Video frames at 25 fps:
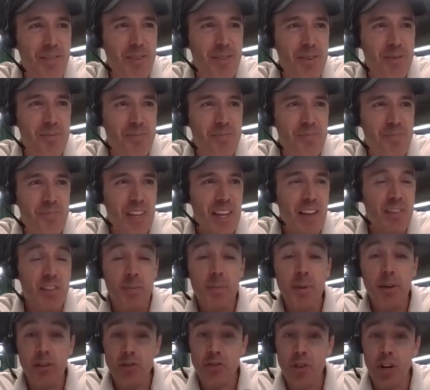where you
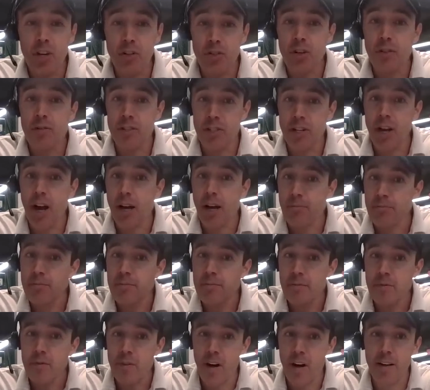have to build trust over
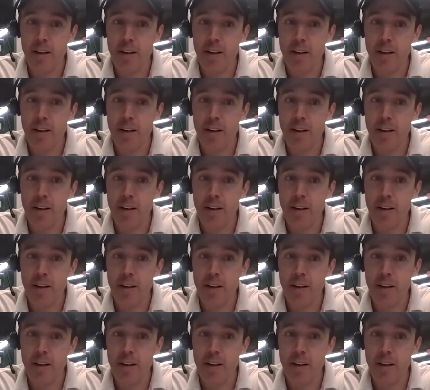time.